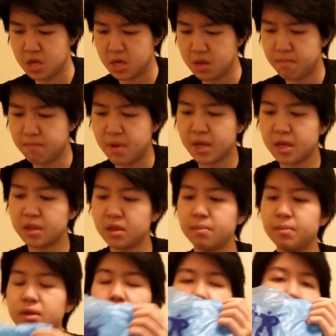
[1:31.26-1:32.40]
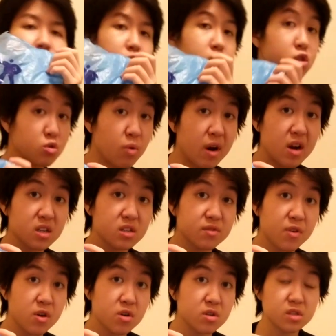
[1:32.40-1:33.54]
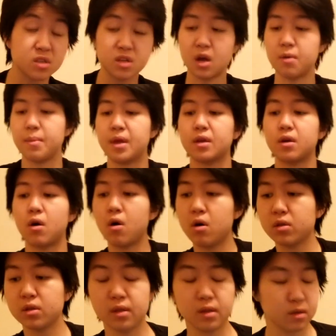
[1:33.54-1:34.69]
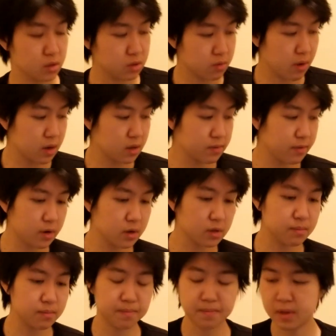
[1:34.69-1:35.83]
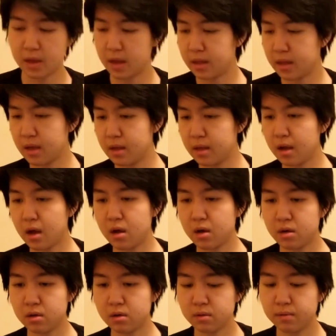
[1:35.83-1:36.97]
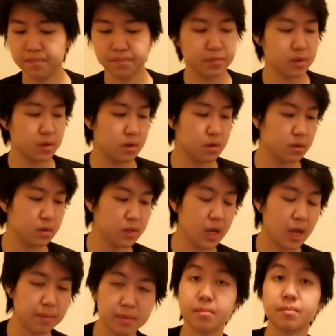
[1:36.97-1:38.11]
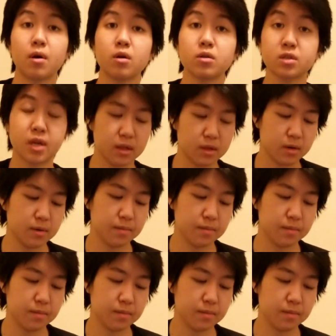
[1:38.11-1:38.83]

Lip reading: making them into little squares first. I'll make all the little squares first, and then I'll tape them all together.